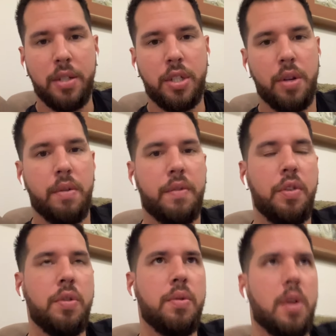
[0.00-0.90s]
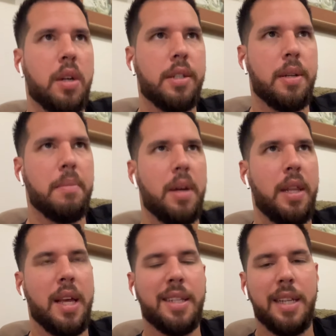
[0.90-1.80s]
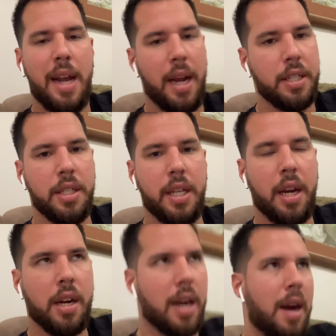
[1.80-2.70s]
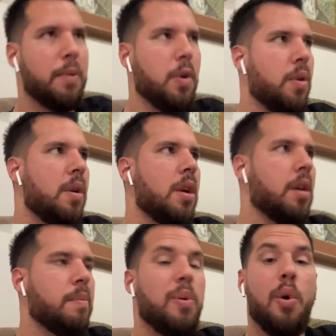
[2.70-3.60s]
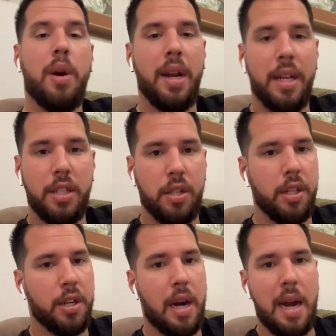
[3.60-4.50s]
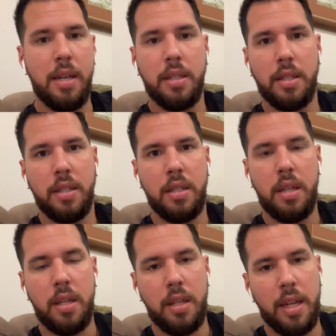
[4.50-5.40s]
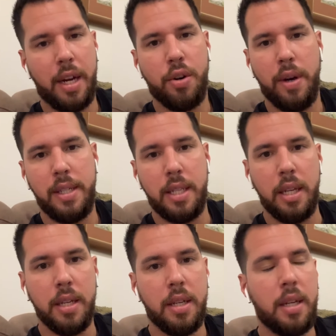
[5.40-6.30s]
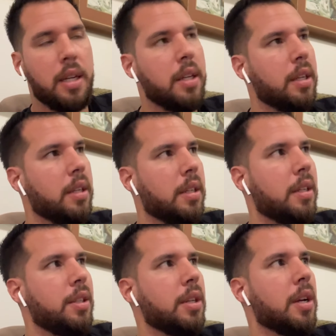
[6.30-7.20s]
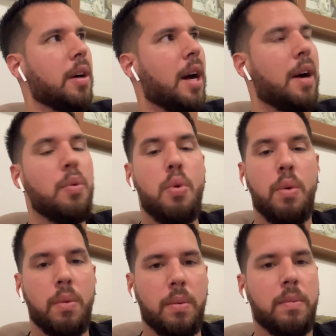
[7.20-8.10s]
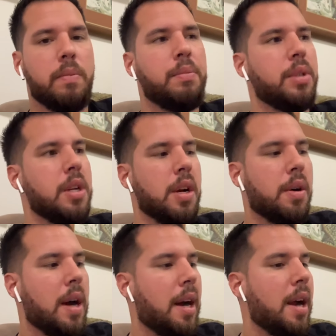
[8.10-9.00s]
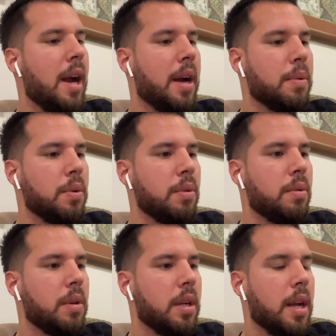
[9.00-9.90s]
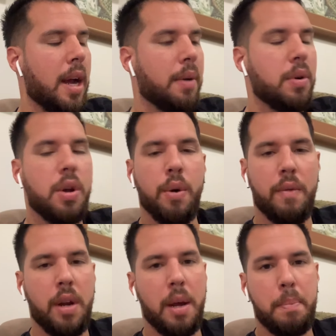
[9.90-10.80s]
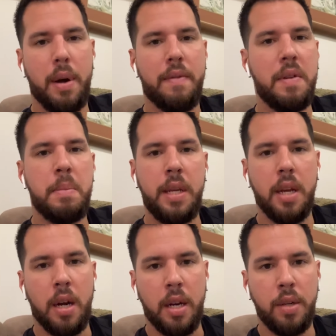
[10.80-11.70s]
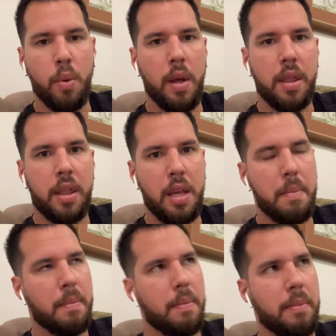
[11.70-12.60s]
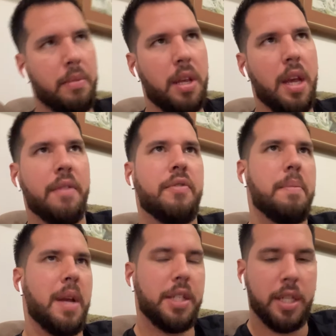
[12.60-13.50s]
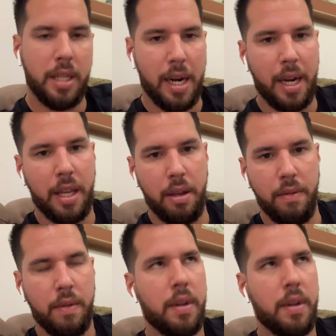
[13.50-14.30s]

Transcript: So if you are somebody that's an action taker, I will pour into your ass like crazy. You know, I will, you know, I, I will, I will go above and beyond with the the information that I give.